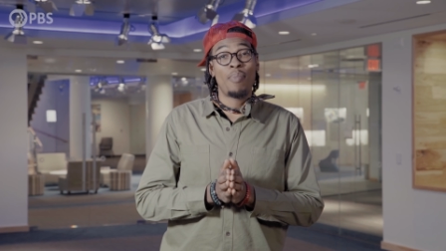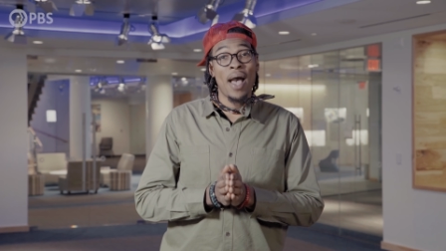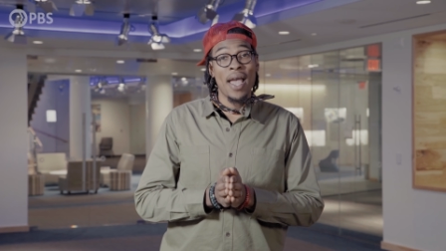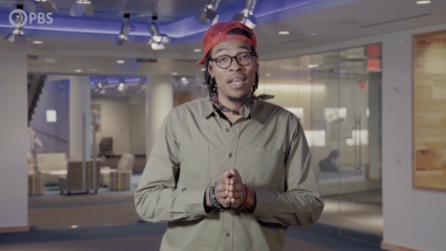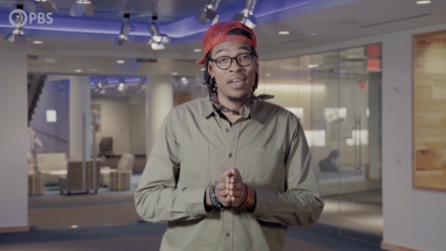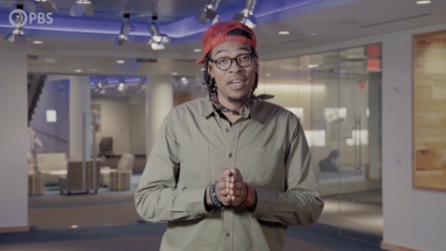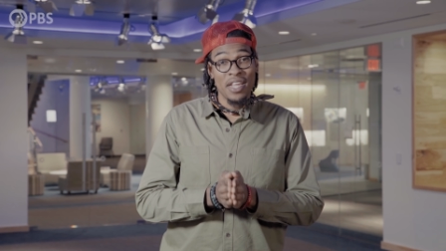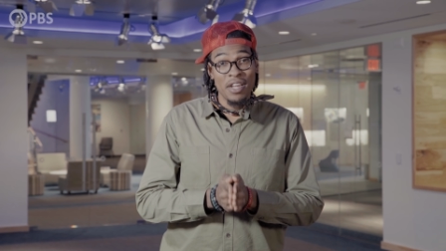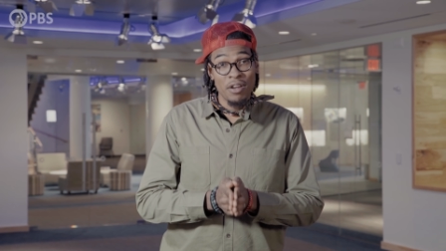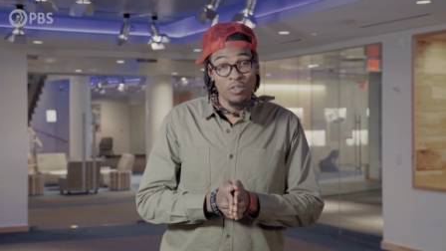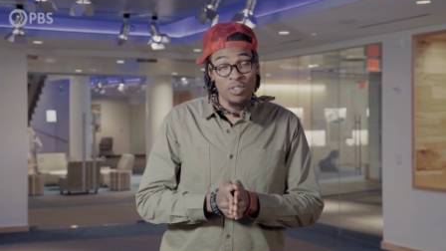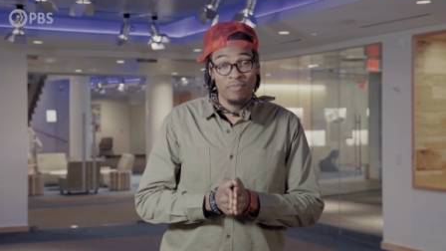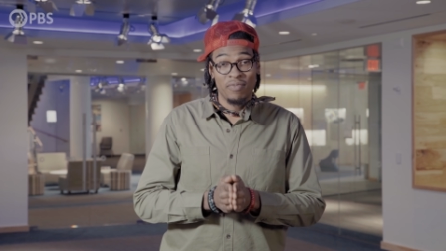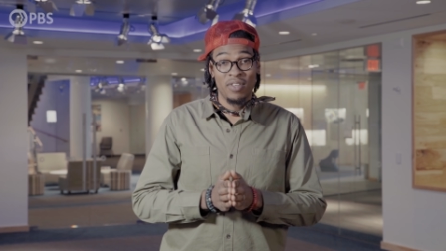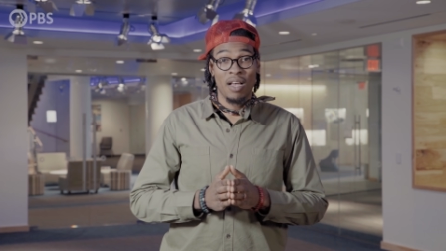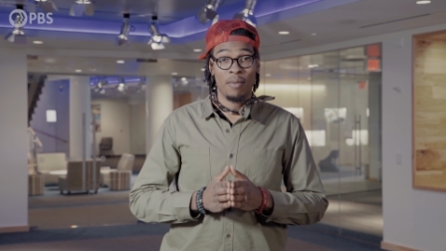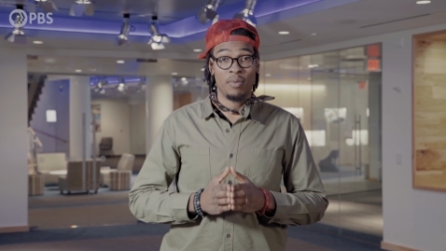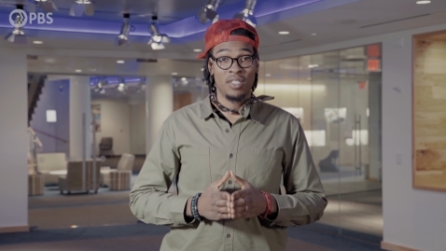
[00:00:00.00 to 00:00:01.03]
the pioneers
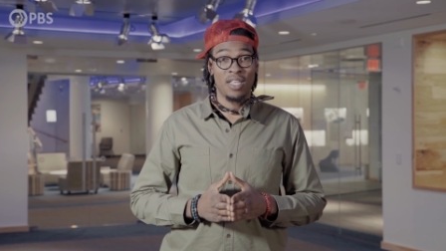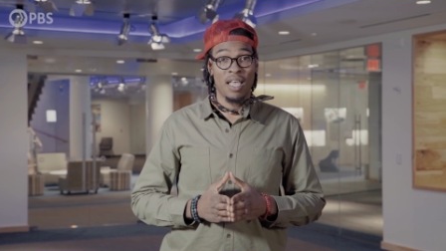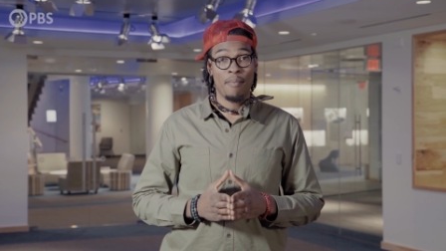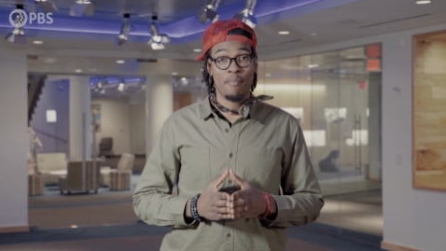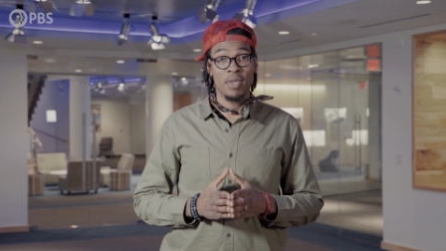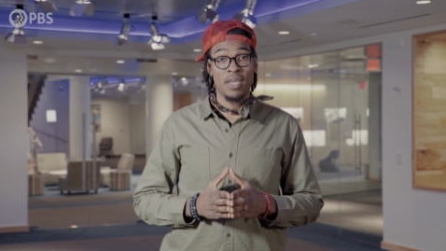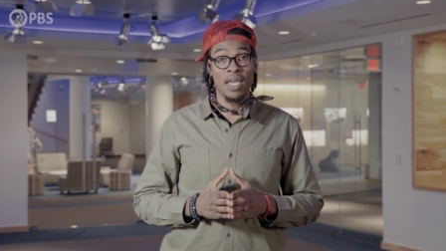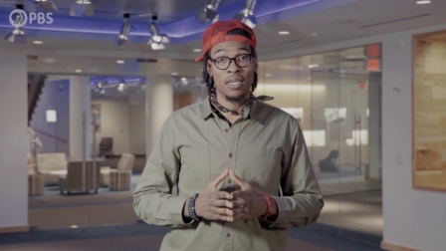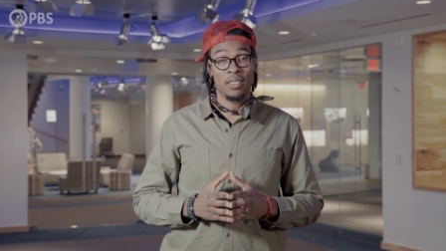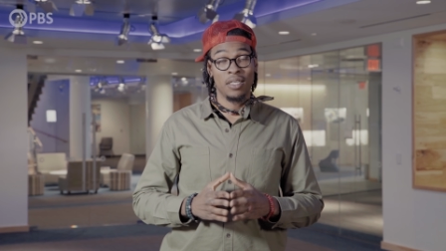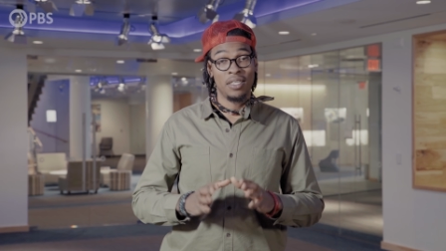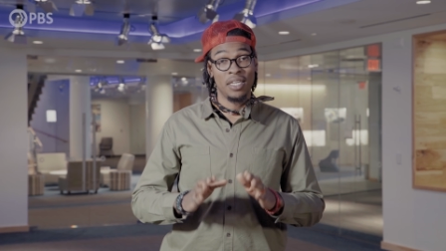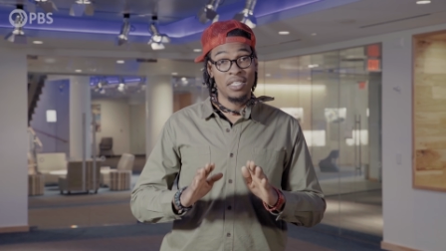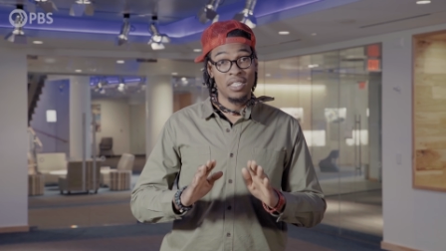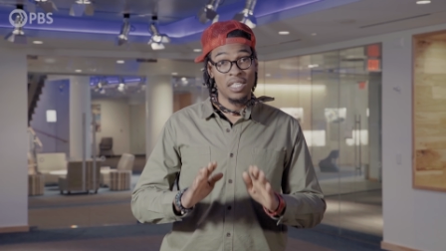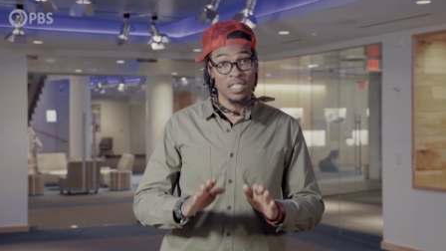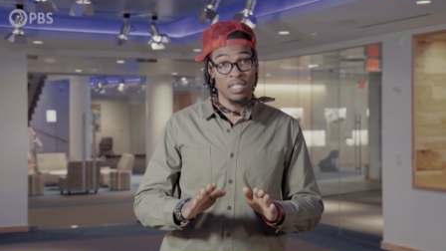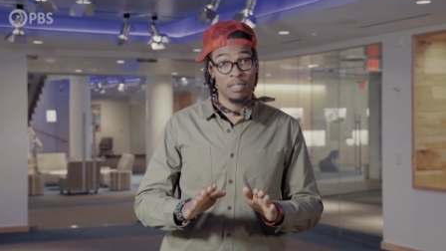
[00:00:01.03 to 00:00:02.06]
of dubstep began to
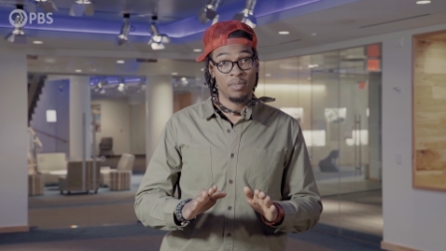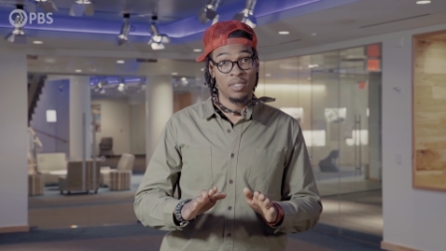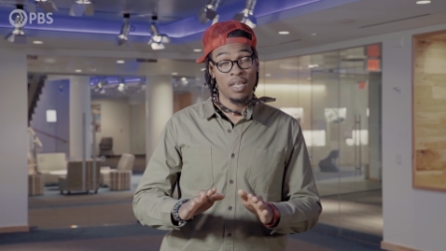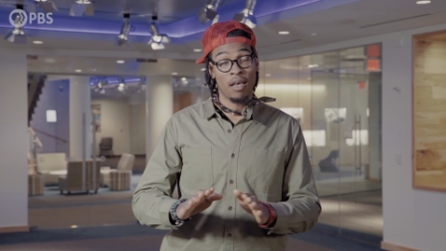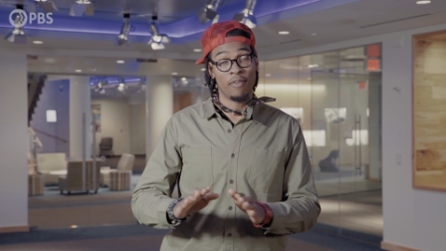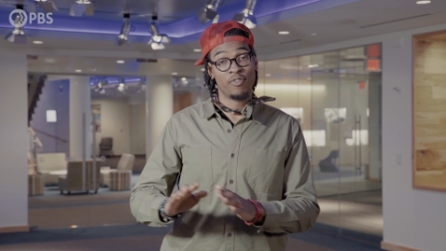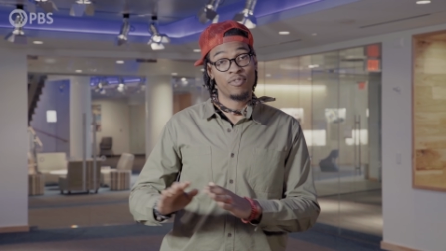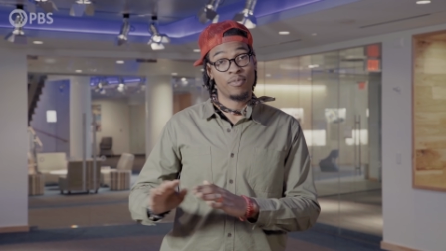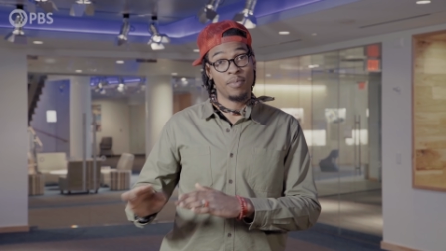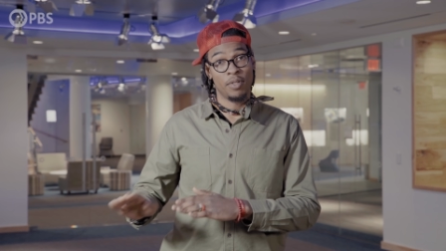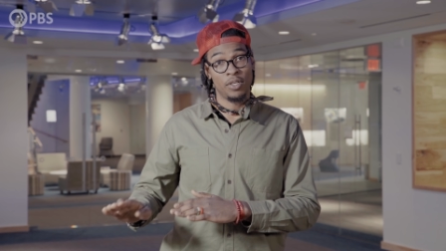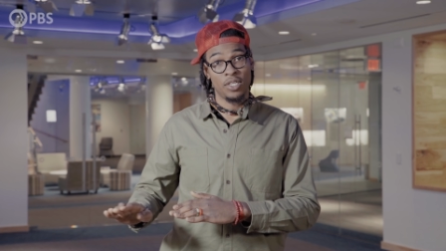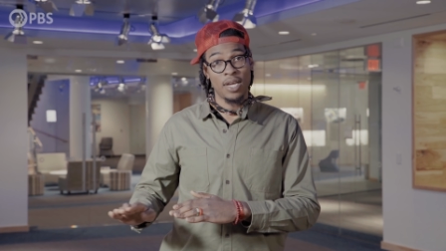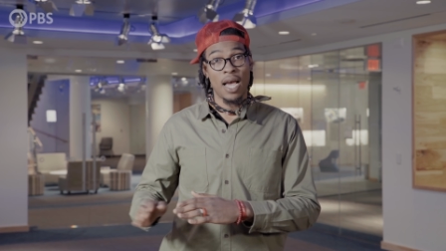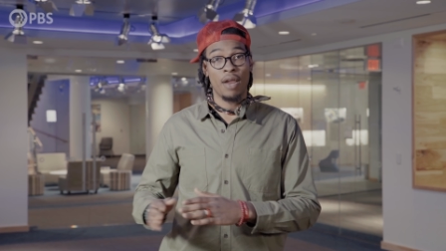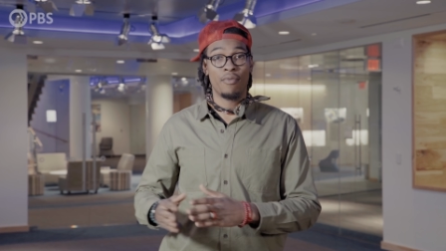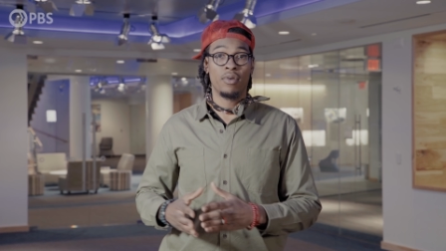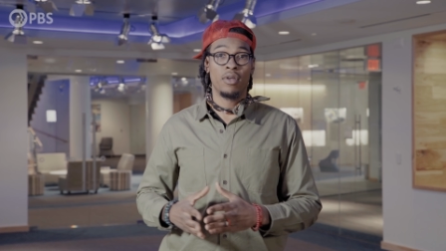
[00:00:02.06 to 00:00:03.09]
distance themselves from the
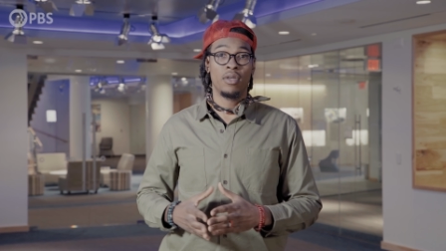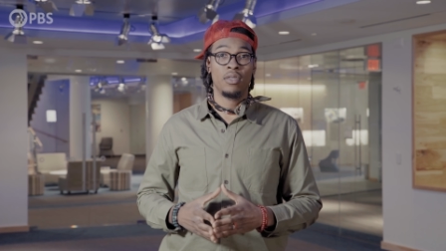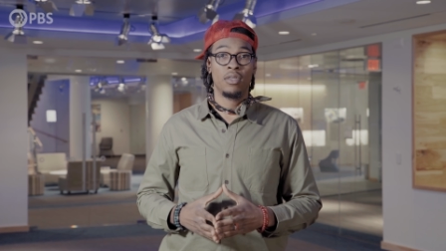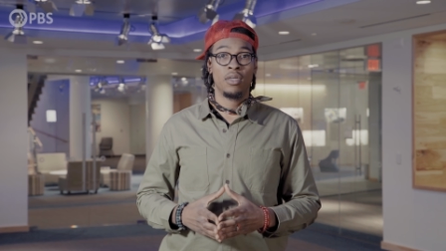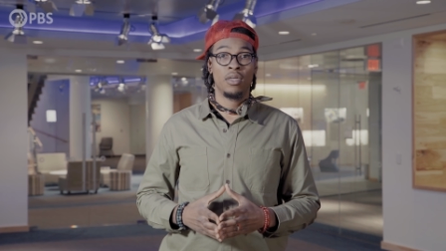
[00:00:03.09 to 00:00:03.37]
genre.